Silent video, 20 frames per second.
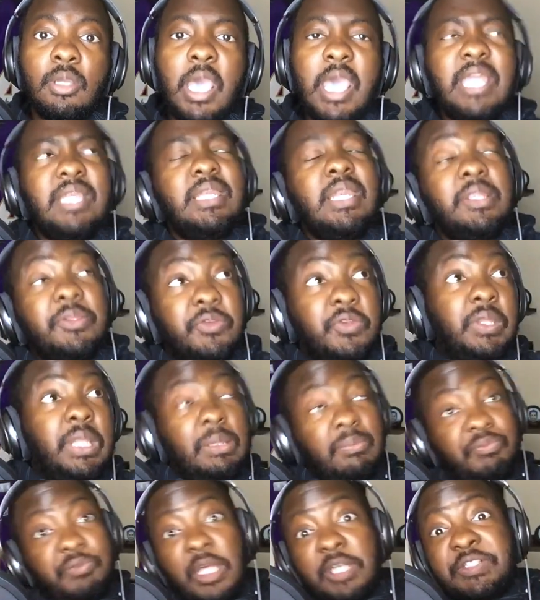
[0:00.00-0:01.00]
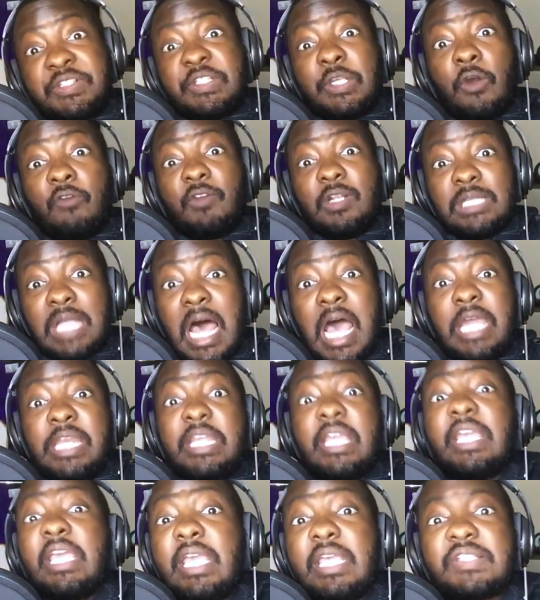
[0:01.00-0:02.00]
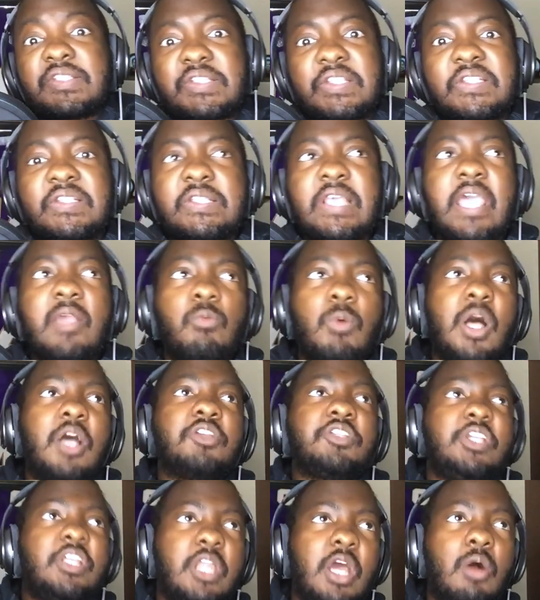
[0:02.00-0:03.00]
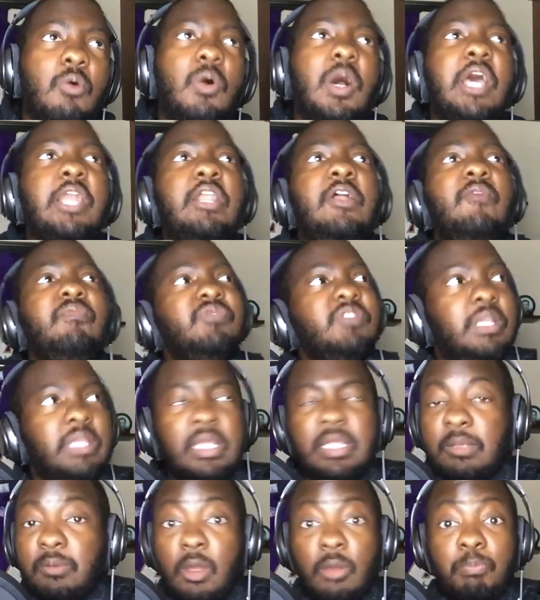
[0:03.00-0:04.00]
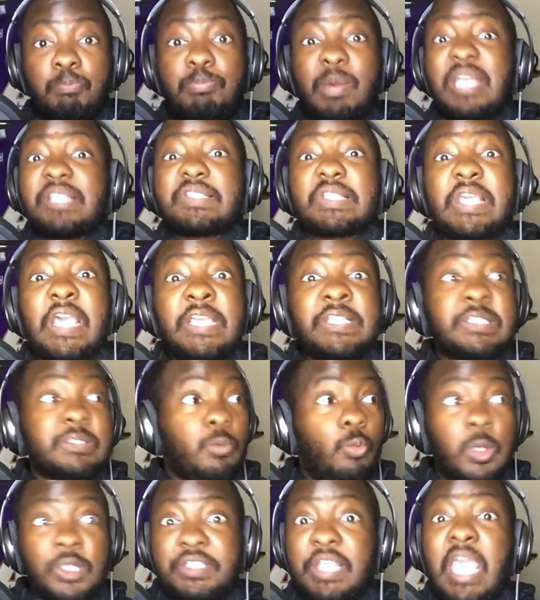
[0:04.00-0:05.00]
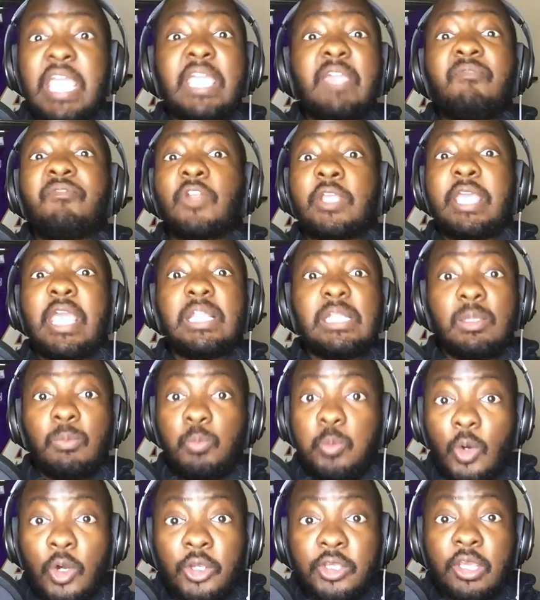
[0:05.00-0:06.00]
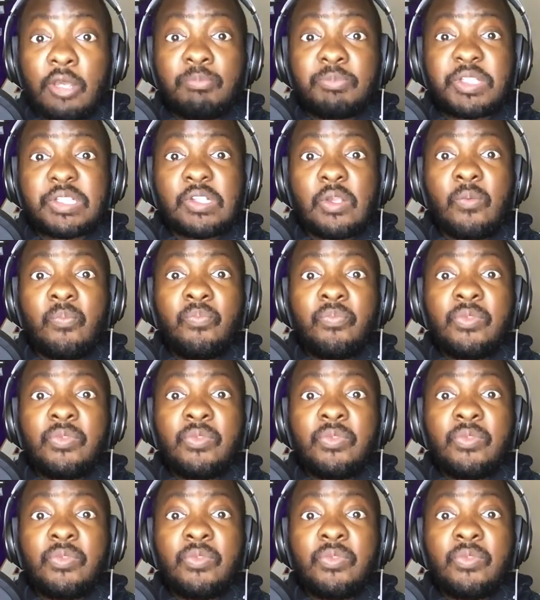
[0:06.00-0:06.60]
And the silver lining is to say, well, you know what? Best case, we're tanking for Caleb Williams.